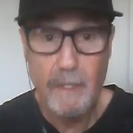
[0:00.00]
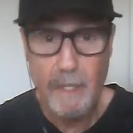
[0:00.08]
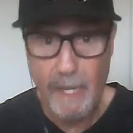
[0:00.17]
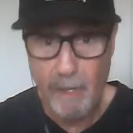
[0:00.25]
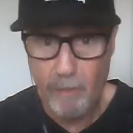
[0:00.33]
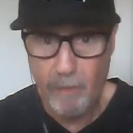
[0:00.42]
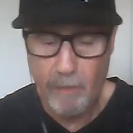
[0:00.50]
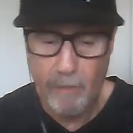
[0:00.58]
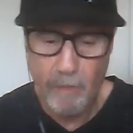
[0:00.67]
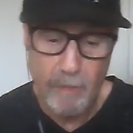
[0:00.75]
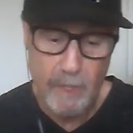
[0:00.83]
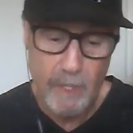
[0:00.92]

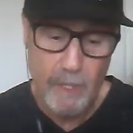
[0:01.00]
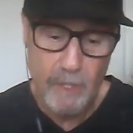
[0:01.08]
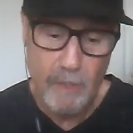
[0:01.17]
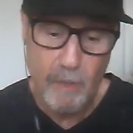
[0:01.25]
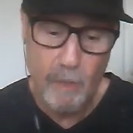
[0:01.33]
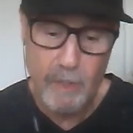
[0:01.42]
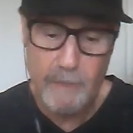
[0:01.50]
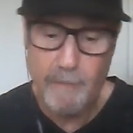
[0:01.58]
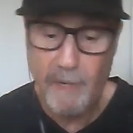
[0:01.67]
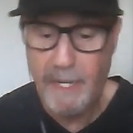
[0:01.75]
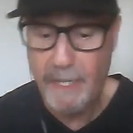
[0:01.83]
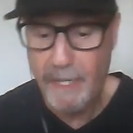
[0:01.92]
alcohol, caused
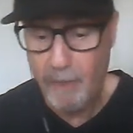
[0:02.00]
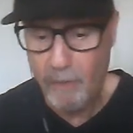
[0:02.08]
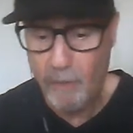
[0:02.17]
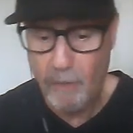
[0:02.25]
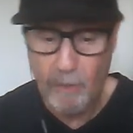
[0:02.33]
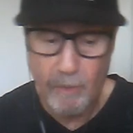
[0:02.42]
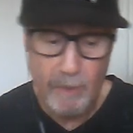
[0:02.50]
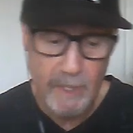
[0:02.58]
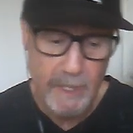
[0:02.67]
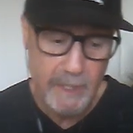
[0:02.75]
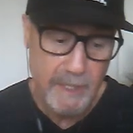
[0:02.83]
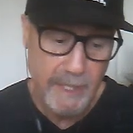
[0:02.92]
by alcohol,
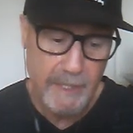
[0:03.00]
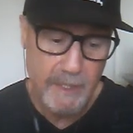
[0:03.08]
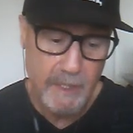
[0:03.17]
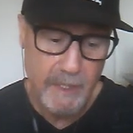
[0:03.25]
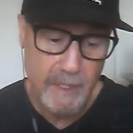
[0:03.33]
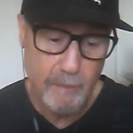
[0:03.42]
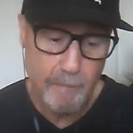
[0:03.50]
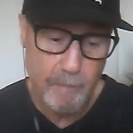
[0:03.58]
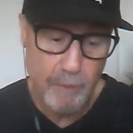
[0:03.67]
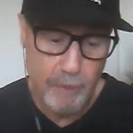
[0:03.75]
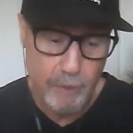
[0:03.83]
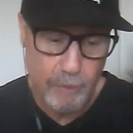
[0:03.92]
tendency to
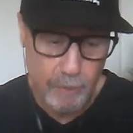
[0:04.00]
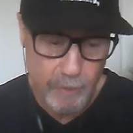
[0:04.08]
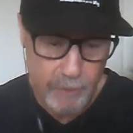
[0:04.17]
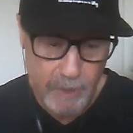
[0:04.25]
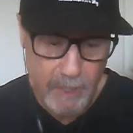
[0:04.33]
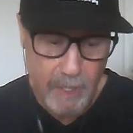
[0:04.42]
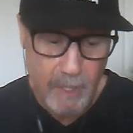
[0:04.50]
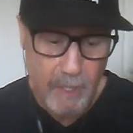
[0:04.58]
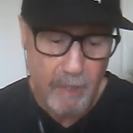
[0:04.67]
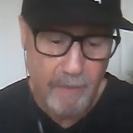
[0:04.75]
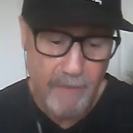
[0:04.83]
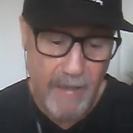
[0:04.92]
produce,
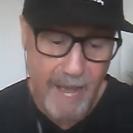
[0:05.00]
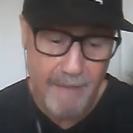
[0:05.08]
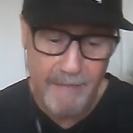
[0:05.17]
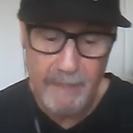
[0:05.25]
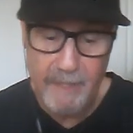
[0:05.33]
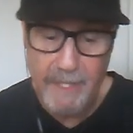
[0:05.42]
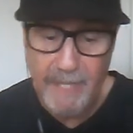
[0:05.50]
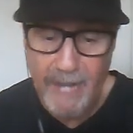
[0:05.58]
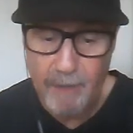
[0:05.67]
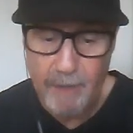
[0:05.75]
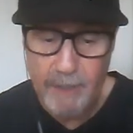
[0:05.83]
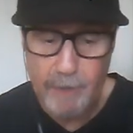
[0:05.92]
of having the
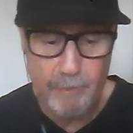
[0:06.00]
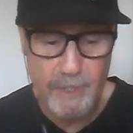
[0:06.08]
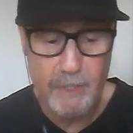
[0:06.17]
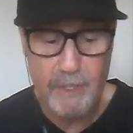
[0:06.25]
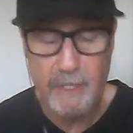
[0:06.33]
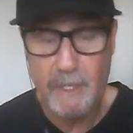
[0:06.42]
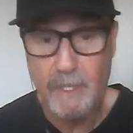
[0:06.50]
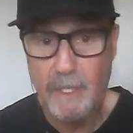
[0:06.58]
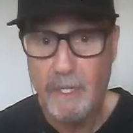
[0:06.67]
characteristic,